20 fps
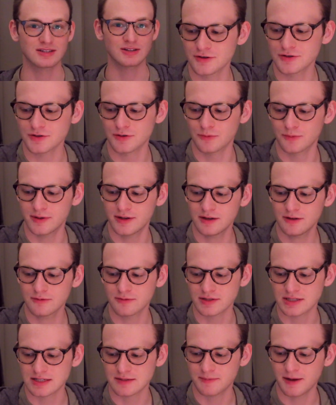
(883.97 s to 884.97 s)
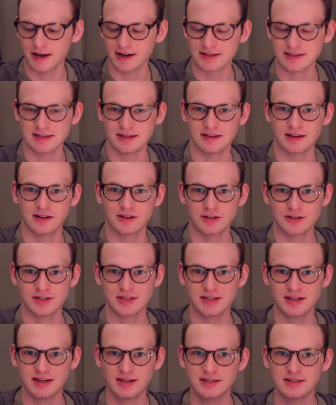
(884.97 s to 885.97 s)
There's a real respect and
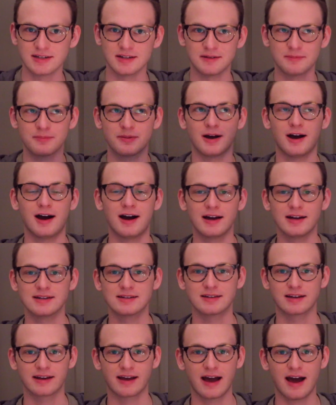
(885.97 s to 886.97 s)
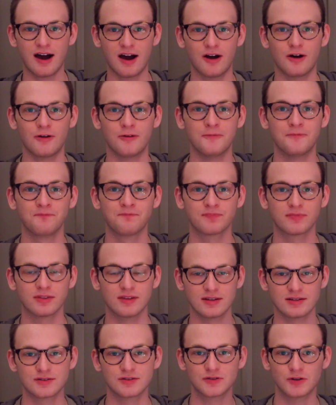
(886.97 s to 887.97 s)
understanding behind like how
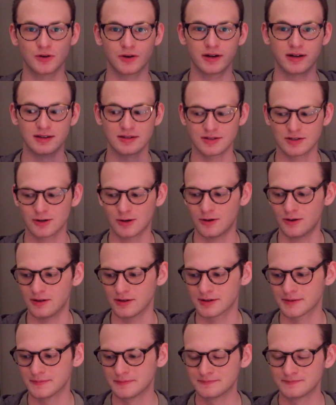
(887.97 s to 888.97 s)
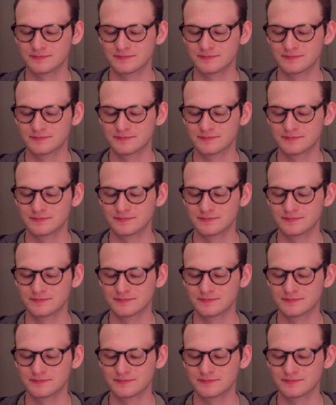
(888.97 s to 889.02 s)
this story is told.